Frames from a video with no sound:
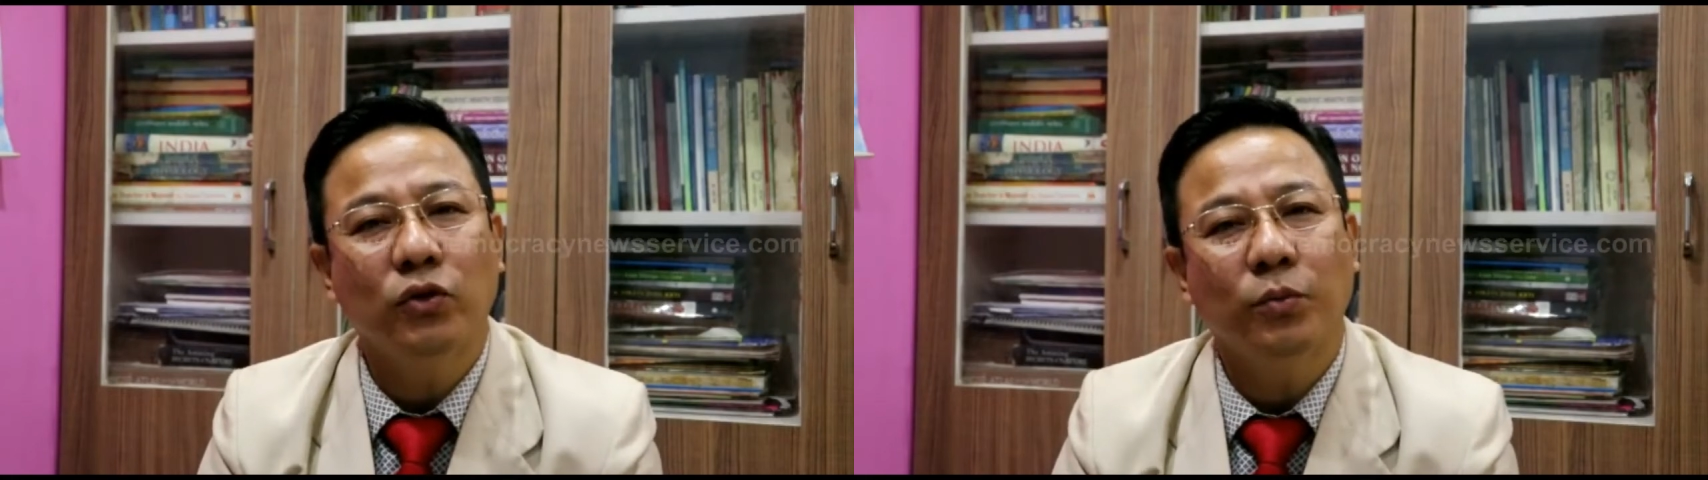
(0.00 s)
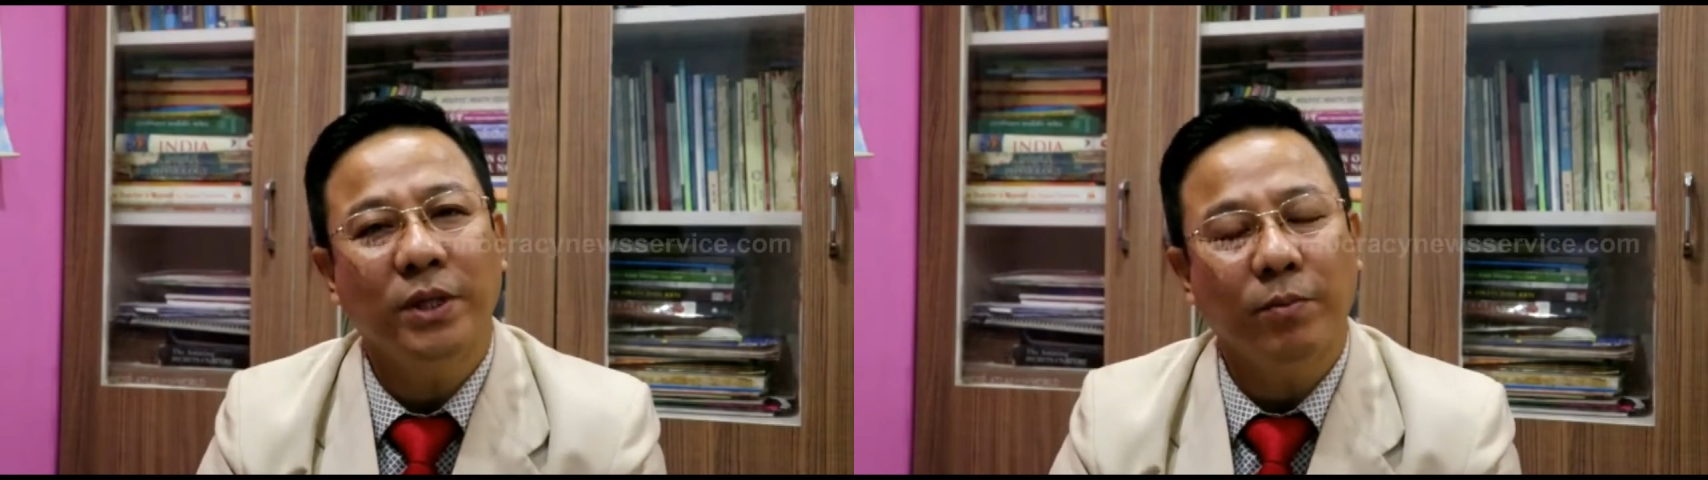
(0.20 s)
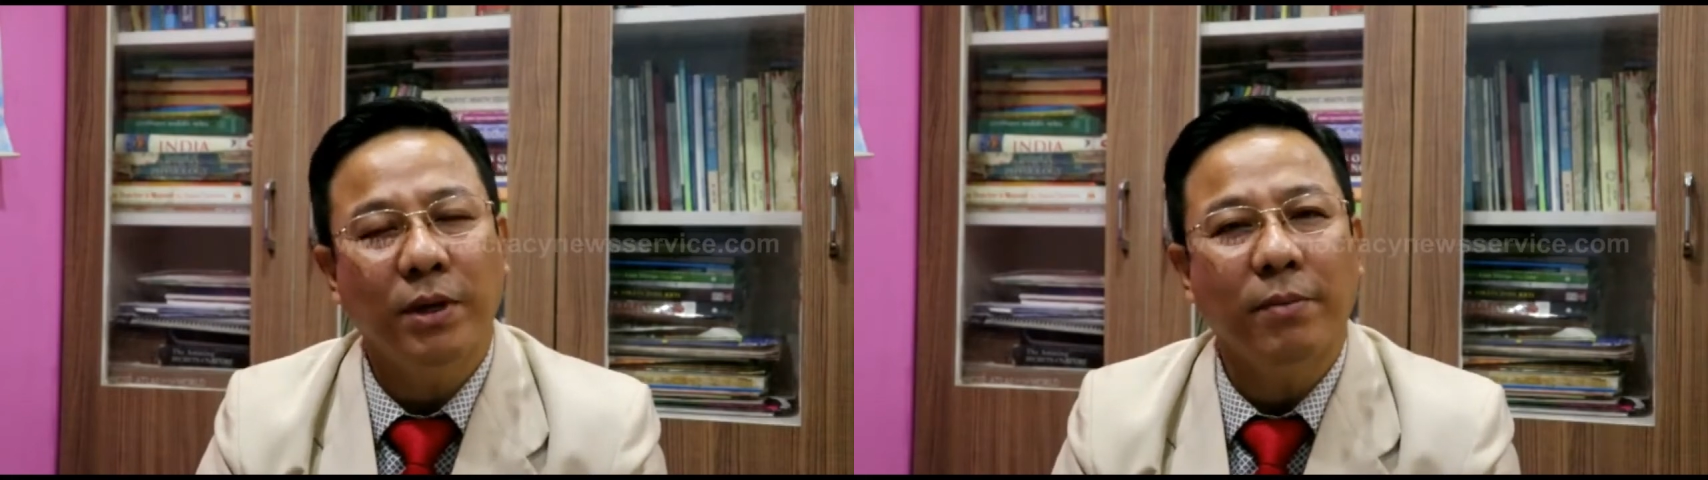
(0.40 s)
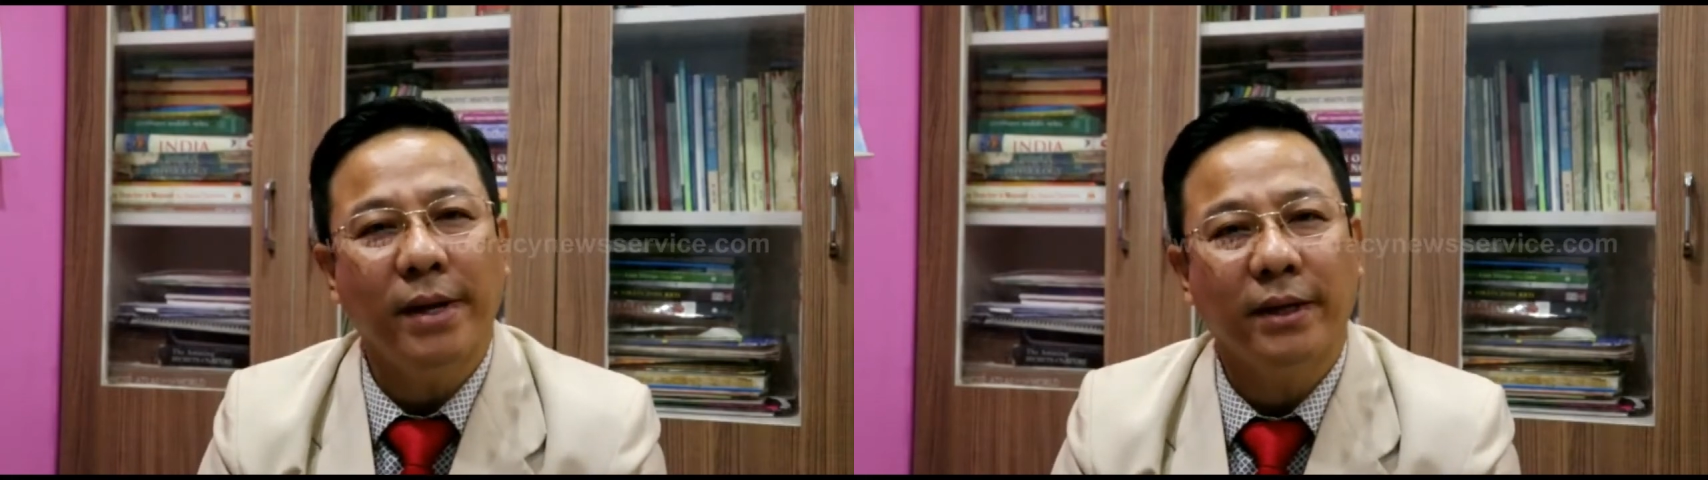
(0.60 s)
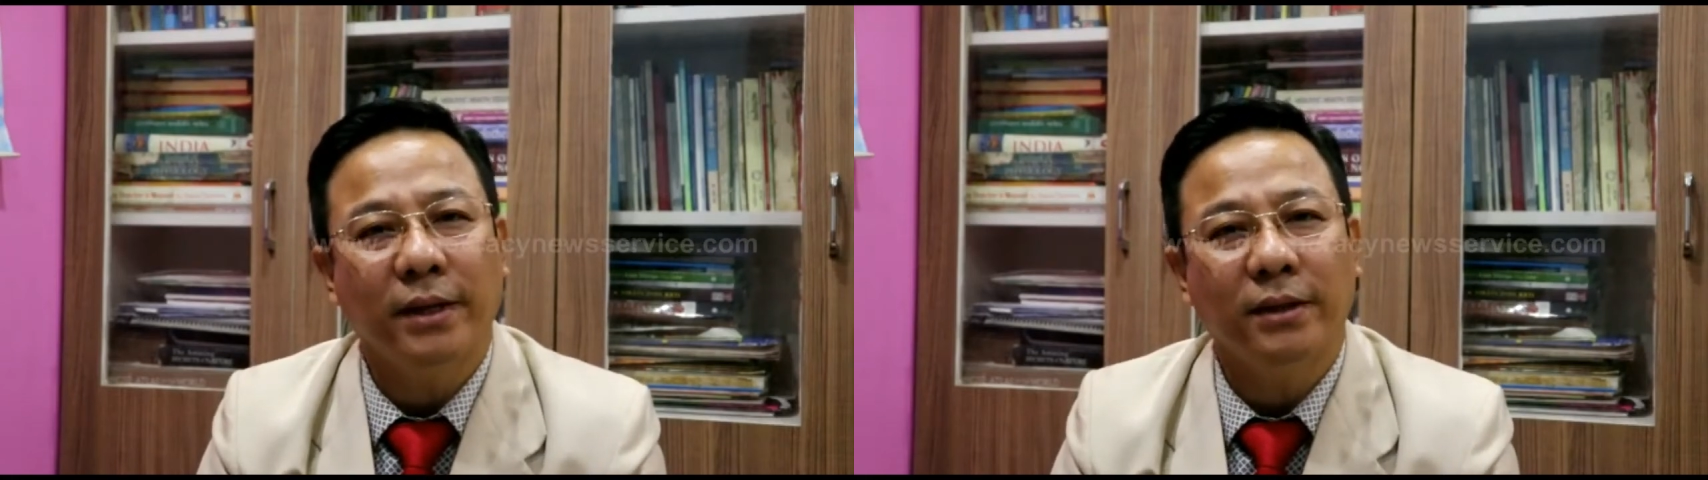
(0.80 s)
to be
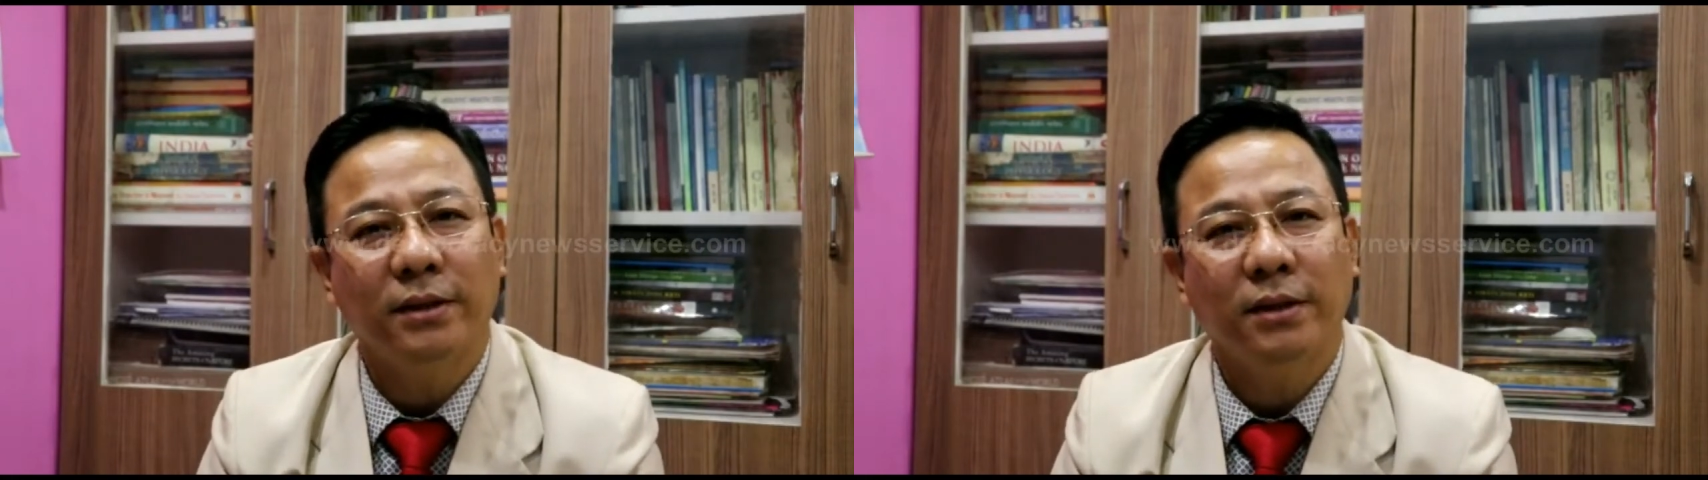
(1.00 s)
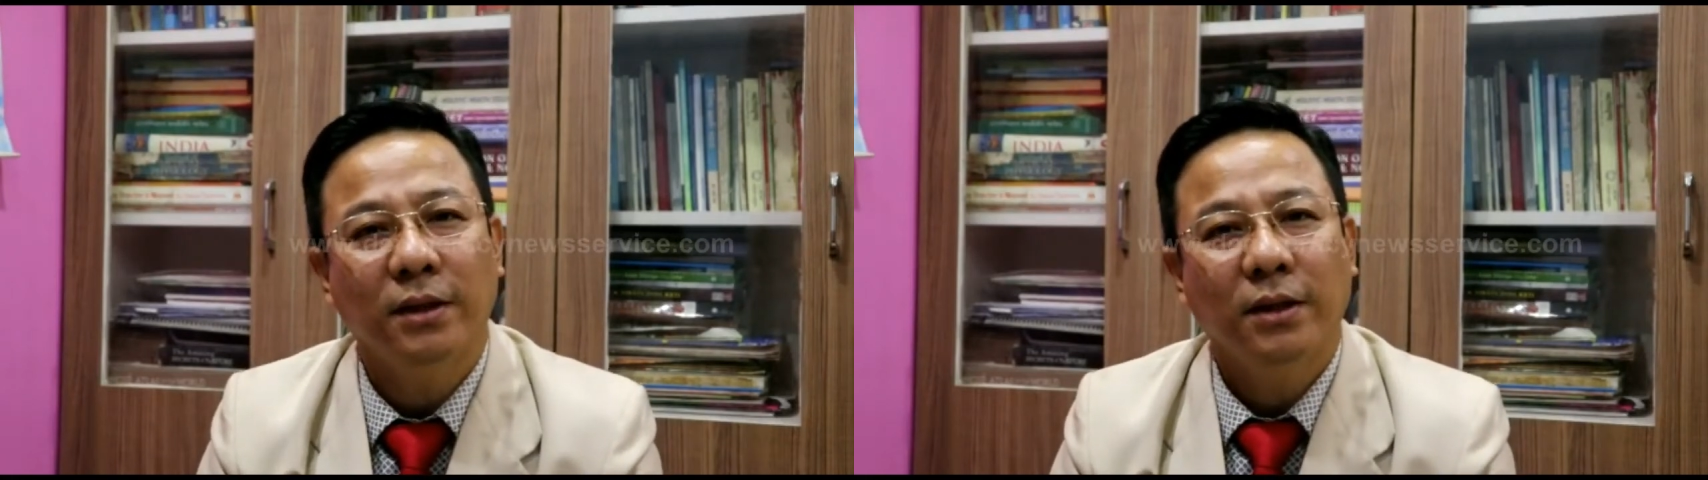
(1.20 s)
implemented